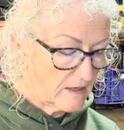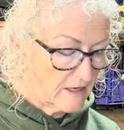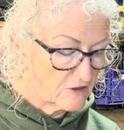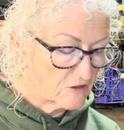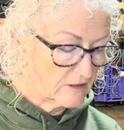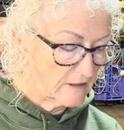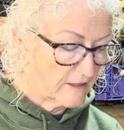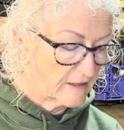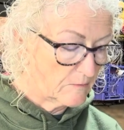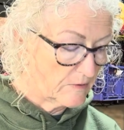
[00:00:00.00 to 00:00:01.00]
actually
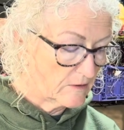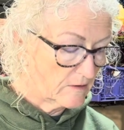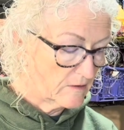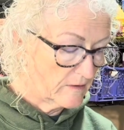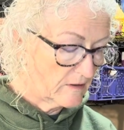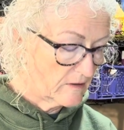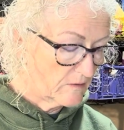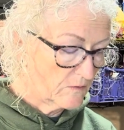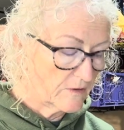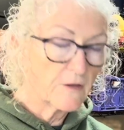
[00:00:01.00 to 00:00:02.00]
like it better
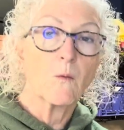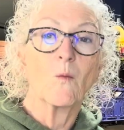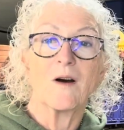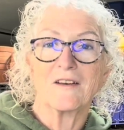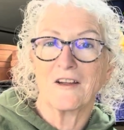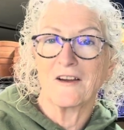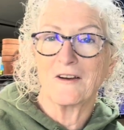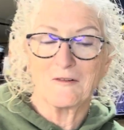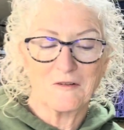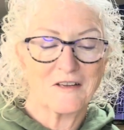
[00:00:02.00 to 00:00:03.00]
with 1
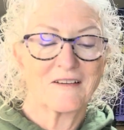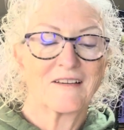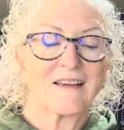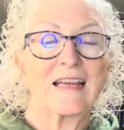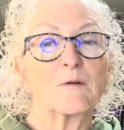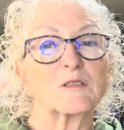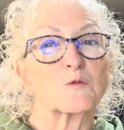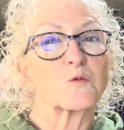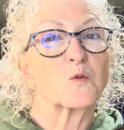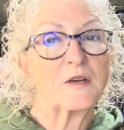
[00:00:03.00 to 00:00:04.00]
coat. It was
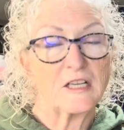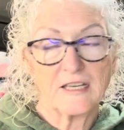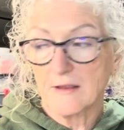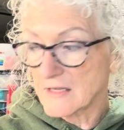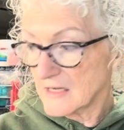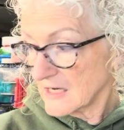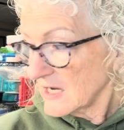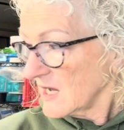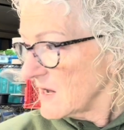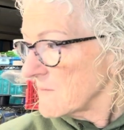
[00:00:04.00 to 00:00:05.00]
really thick.
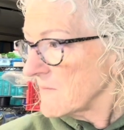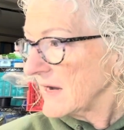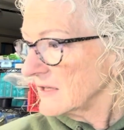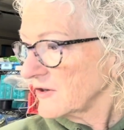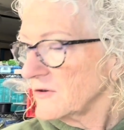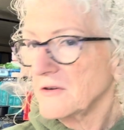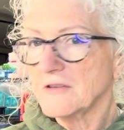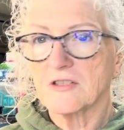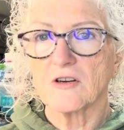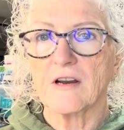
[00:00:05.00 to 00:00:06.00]
My
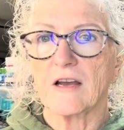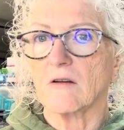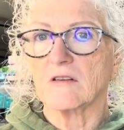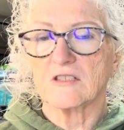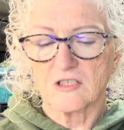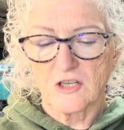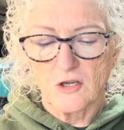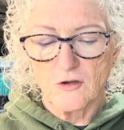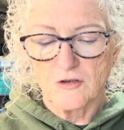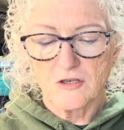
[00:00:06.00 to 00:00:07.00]
Lagunas turn out just
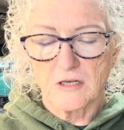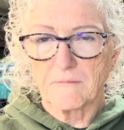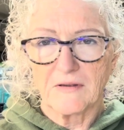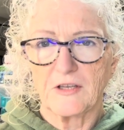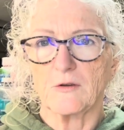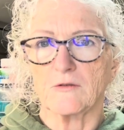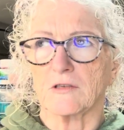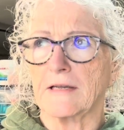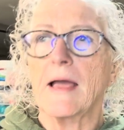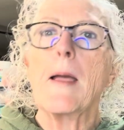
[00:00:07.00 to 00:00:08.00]

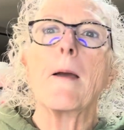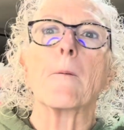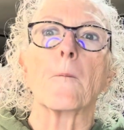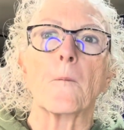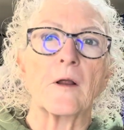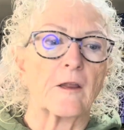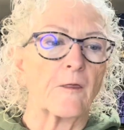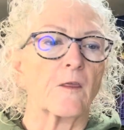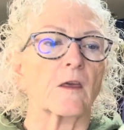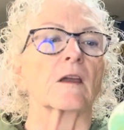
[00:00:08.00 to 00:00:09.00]
hugely, really
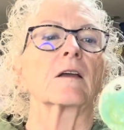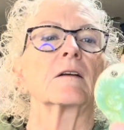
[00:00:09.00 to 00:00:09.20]
thick.